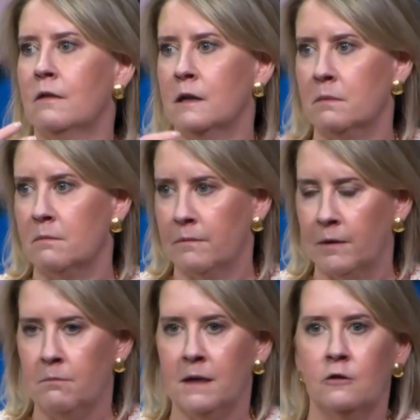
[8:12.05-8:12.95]
the
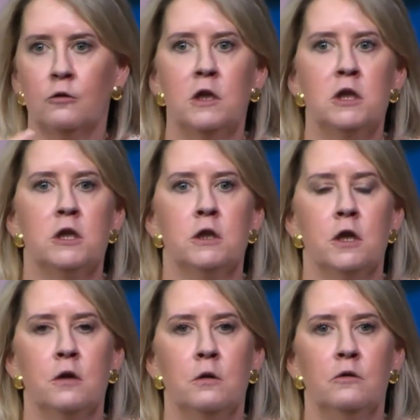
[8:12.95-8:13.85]
administration
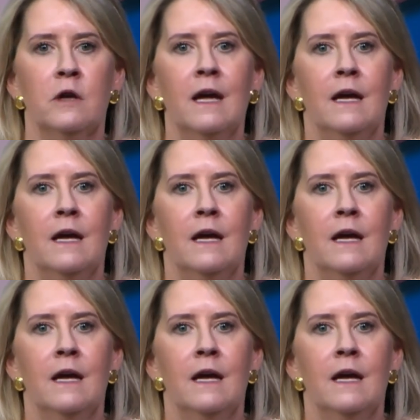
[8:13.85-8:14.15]
knows,